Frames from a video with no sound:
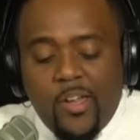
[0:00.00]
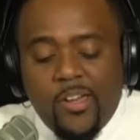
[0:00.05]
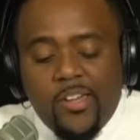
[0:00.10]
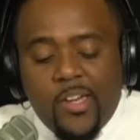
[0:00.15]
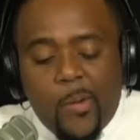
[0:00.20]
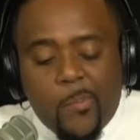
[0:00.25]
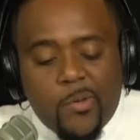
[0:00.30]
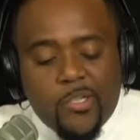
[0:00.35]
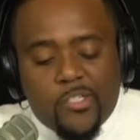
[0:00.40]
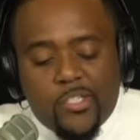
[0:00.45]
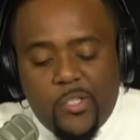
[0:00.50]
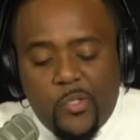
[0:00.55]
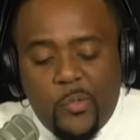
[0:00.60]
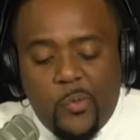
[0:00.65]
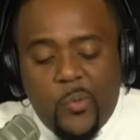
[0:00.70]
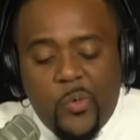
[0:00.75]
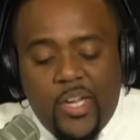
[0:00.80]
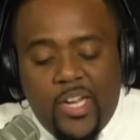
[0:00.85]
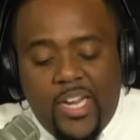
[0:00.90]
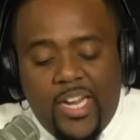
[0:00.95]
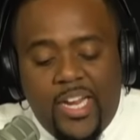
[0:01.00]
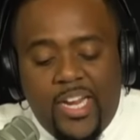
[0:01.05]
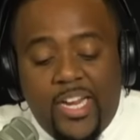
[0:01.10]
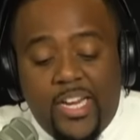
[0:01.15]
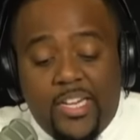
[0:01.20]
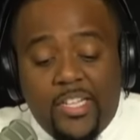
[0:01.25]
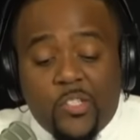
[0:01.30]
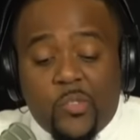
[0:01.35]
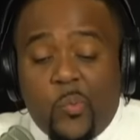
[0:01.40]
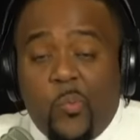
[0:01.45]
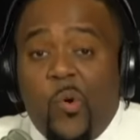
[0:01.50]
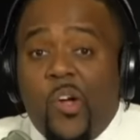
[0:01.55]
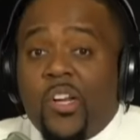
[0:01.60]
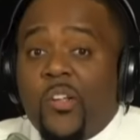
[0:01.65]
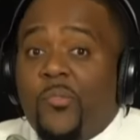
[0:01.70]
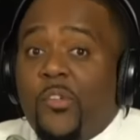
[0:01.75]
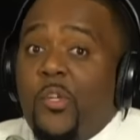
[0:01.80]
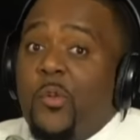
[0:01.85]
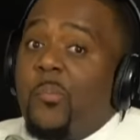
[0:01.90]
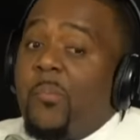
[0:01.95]
Number two, it is one
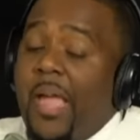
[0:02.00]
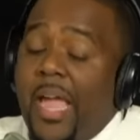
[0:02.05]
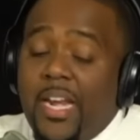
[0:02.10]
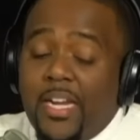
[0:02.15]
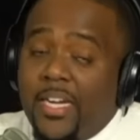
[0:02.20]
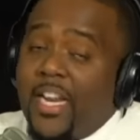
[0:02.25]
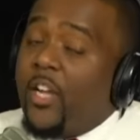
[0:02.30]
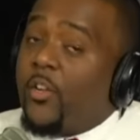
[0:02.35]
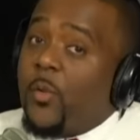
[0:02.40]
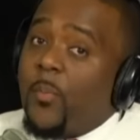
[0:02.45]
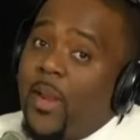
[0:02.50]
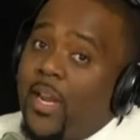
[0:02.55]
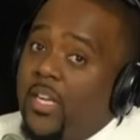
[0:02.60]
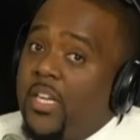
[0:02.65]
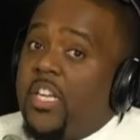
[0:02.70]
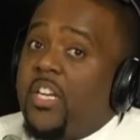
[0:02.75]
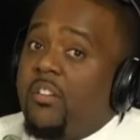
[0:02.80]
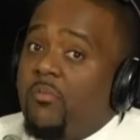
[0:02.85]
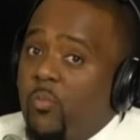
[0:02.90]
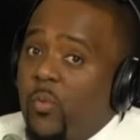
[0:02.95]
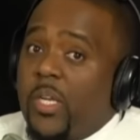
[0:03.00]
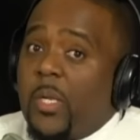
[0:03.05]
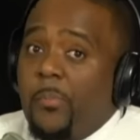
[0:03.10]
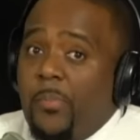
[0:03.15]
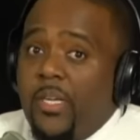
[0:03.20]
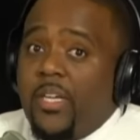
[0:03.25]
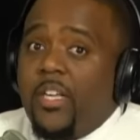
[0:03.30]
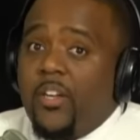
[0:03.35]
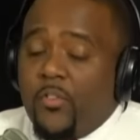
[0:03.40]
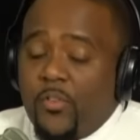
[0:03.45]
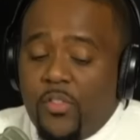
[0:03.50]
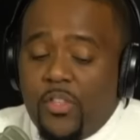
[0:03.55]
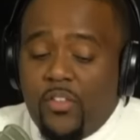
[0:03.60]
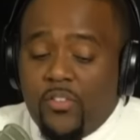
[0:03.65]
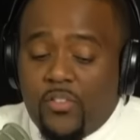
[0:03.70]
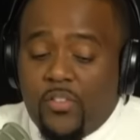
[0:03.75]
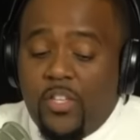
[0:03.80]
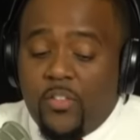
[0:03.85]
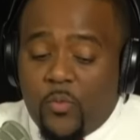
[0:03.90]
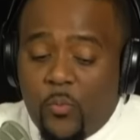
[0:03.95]
of now you might need Wikipedia for
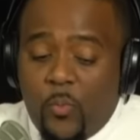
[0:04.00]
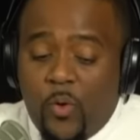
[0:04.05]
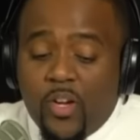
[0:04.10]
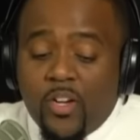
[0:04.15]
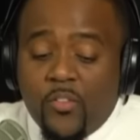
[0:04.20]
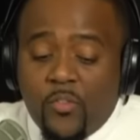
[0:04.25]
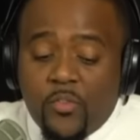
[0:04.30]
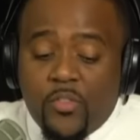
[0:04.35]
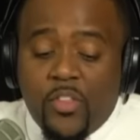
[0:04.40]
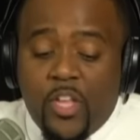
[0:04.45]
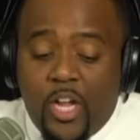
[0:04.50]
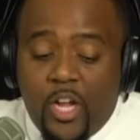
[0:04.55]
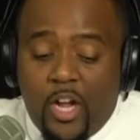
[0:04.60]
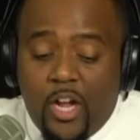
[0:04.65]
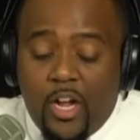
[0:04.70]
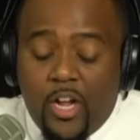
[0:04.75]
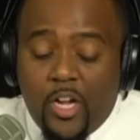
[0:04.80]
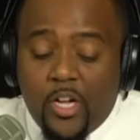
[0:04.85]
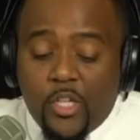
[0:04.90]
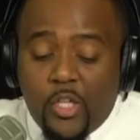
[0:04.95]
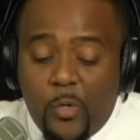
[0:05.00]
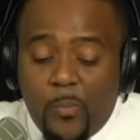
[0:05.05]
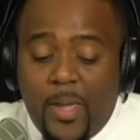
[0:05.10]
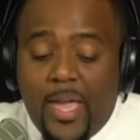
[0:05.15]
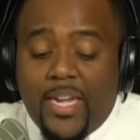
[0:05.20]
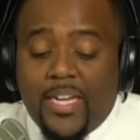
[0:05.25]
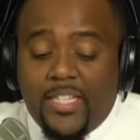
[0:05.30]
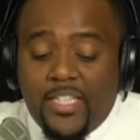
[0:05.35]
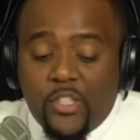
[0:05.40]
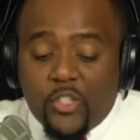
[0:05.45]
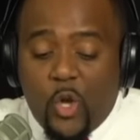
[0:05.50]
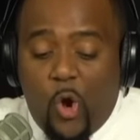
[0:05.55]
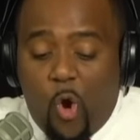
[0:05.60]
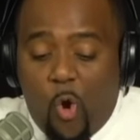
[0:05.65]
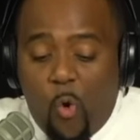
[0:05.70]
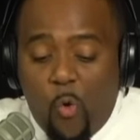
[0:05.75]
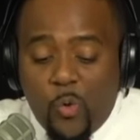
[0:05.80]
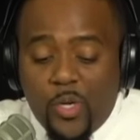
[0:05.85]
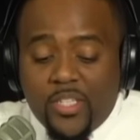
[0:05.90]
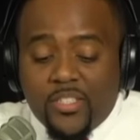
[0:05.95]
this. It's one of humanity's
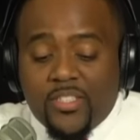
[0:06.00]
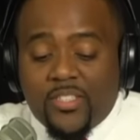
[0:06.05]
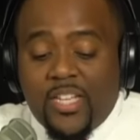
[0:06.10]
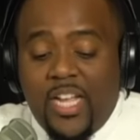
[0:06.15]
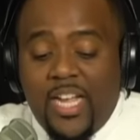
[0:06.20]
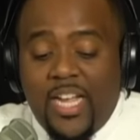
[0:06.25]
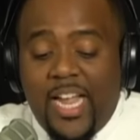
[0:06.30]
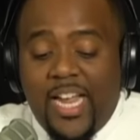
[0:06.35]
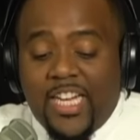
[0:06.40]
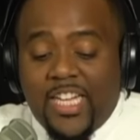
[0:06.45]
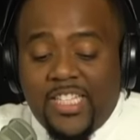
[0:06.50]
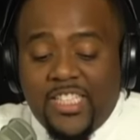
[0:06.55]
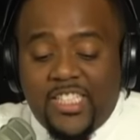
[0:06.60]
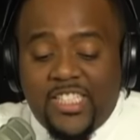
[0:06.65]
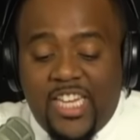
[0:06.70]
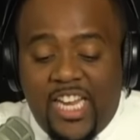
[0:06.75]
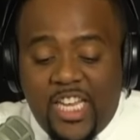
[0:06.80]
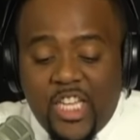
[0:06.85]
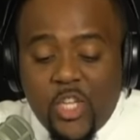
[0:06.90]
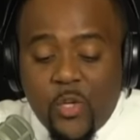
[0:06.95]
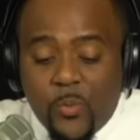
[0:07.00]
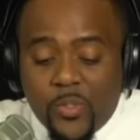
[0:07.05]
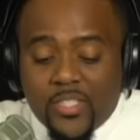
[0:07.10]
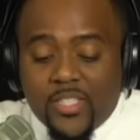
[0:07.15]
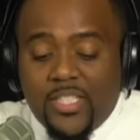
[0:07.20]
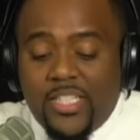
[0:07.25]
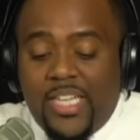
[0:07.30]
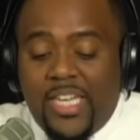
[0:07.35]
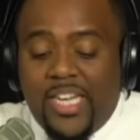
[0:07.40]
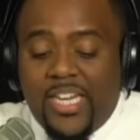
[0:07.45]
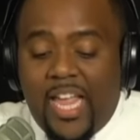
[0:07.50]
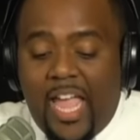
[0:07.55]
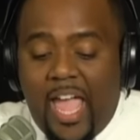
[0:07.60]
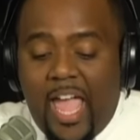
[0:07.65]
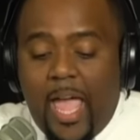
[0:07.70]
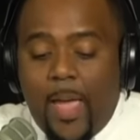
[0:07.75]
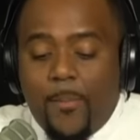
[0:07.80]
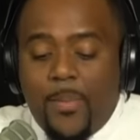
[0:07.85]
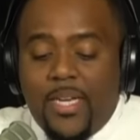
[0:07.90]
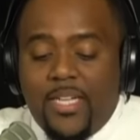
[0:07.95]
oldest continuously
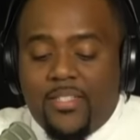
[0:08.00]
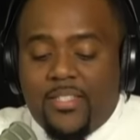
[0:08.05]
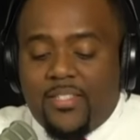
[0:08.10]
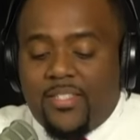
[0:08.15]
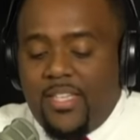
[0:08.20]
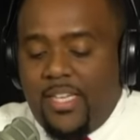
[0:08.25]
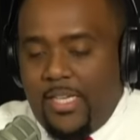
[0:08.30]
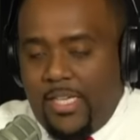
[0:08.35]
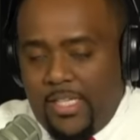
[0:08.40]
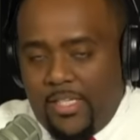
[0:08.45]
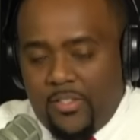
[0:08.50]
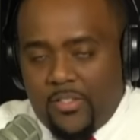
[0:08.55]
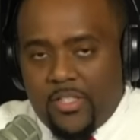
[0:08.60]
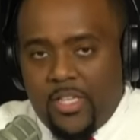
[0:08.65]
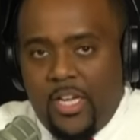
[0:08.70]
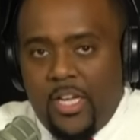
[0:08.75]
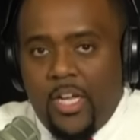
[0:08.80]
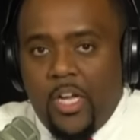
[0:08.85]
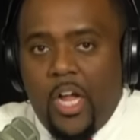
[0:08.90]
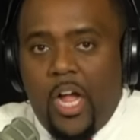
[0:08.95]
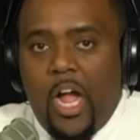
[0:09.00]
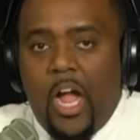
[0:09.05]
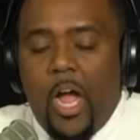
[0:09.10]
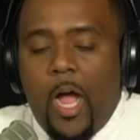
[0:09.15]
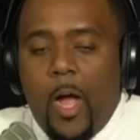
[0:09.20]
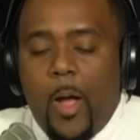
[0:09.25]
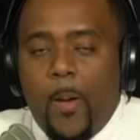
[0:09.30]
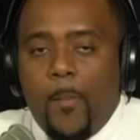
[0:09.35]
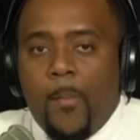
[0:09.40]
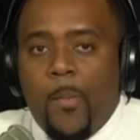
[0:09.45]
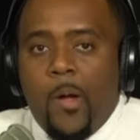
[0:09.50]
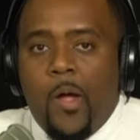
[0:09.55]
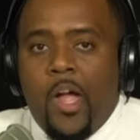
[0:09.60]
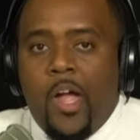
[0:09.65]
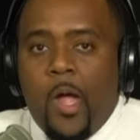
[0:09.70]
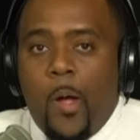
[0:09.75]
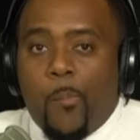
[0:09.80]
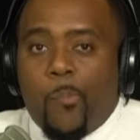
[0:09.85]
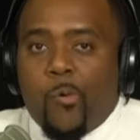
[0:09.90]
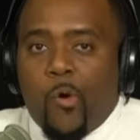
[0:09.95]
inhabited cities,
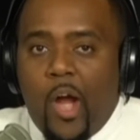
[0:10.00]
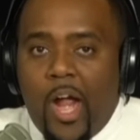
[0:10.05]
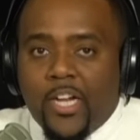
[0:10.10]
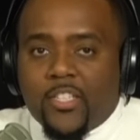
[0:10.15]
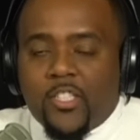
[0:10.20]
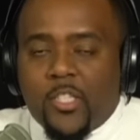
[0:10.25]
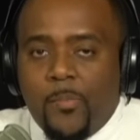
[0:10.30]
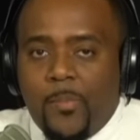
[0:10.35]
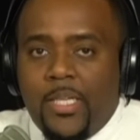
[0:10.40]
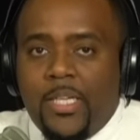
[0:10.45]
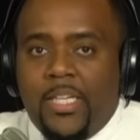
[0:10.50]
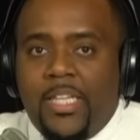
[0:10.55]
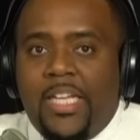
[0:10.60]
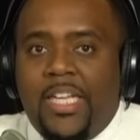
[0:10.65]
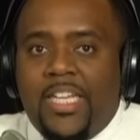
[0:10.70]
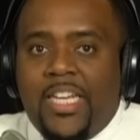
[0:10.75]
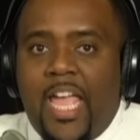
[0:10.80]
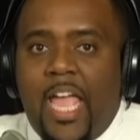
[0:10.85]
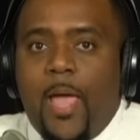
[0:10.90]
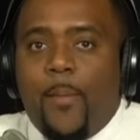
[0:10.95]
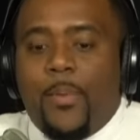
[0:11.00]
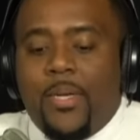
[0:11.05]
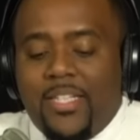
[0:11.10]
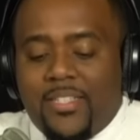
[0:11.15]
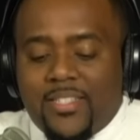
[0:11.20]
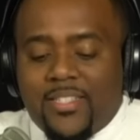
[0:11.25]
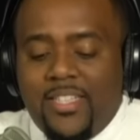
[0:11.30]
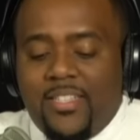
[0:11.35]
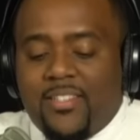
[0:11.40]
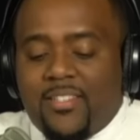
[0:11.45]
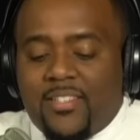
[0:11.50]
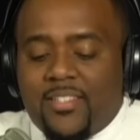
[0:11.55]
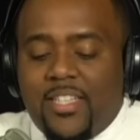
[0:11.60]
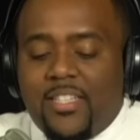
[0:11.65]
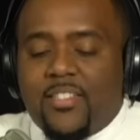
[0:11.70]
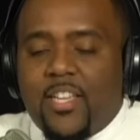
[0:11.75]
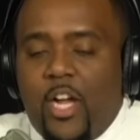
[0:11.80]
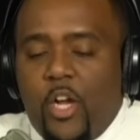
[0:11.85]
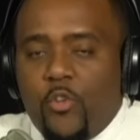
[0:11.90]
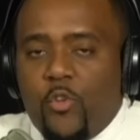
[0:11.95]
approximately inhabited since
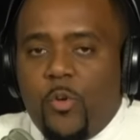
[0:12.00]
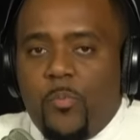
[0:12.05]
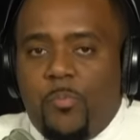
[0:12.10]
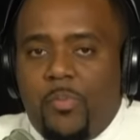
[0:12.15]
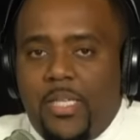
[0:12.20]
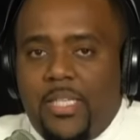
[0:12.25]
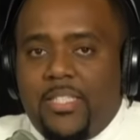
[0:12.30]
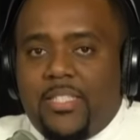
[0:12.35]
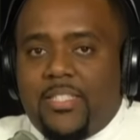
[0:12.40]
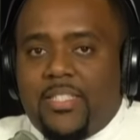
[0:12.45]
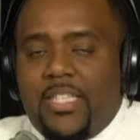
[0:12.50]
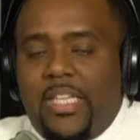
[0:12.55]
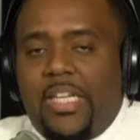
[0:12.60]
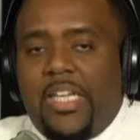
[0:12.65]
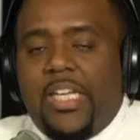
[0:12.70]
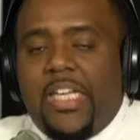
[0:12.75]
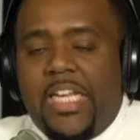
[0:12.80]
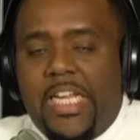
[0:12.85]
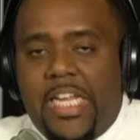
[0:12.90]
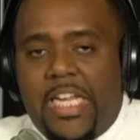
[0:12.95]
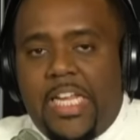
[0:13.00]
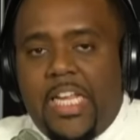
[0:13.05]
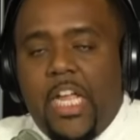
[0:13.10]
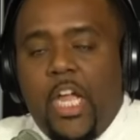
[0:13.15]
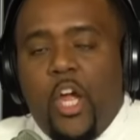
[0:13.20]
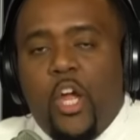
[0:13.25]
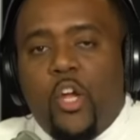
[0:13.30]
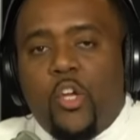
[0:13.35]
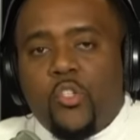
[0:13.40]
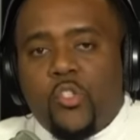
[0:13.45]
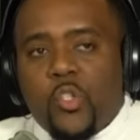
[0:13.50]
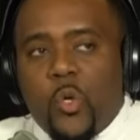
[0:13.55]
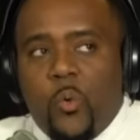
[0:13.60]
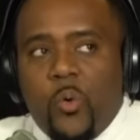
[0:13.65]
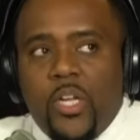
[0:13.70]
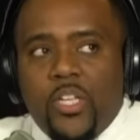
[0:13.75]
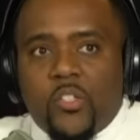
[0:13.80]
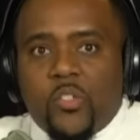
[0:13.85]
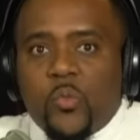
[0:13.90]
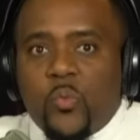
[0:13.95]
600 BCE.
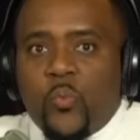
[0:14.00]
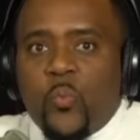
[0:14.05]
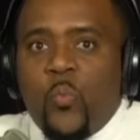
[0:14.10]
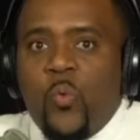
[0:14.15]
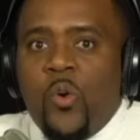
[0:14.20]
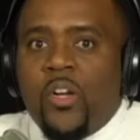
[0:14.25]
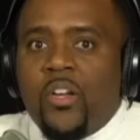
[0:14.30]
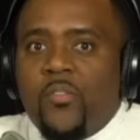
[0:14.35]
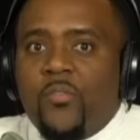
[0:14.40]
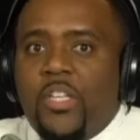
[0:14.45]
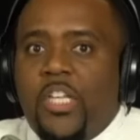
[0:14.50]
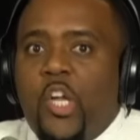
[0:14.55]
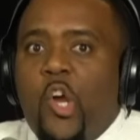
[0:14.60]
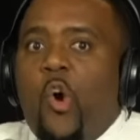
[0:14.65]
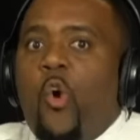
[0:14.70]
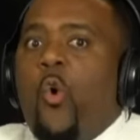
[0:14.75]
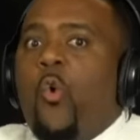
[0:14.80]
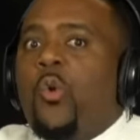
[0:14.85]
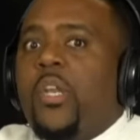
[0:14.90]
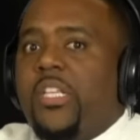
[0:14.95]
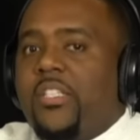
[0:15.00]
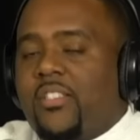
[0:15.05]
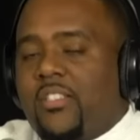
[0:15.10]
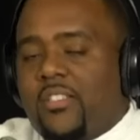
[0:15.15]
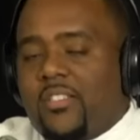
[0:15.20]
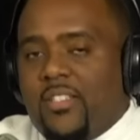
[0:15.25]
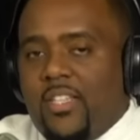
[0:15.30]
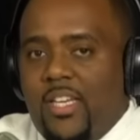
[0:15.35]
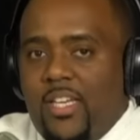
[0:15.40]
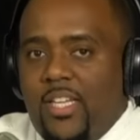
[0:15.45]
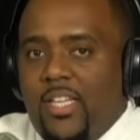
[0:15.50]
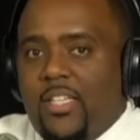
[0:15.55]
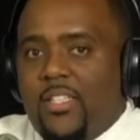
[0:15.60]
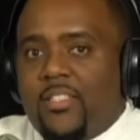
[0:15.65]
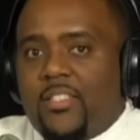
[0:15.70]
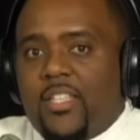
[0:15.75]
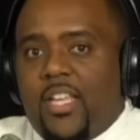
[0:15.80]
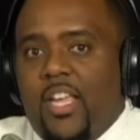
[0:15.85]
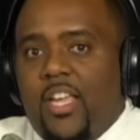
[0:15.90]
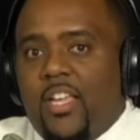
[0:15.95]
So it's one of the oldest
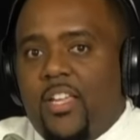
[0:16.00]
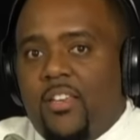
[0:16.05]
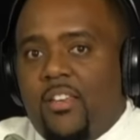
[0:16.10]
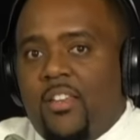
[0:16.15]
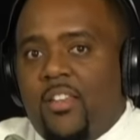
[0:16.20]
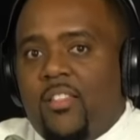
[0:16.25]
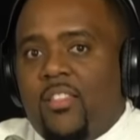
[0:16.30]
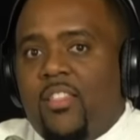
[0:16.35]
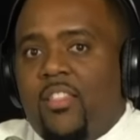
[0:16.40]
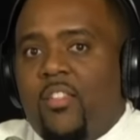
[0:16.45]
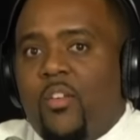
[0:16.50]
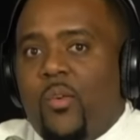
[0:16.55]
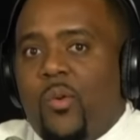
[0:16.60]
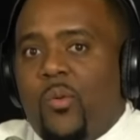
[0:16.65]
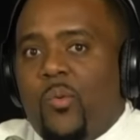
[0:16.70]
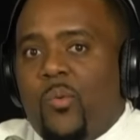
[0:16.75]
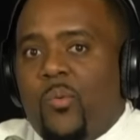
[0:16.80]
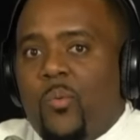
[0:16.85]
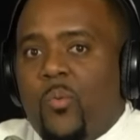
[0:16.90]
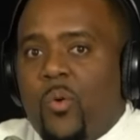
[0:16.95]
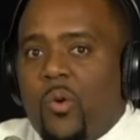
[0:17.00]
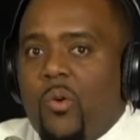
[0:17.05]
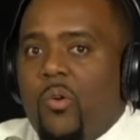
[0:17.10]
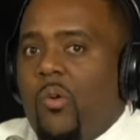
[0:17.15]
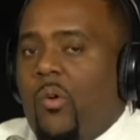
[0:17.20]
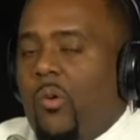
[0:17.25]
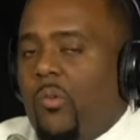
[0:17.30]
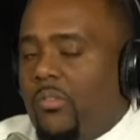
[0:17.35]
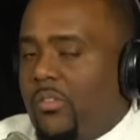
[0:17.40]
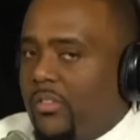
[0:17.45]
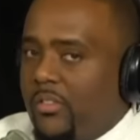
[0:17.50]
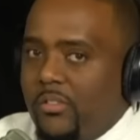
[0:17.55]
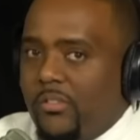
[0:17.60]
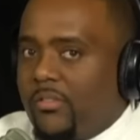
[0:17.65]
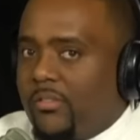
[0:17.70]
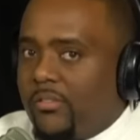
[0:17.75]
cities in the world.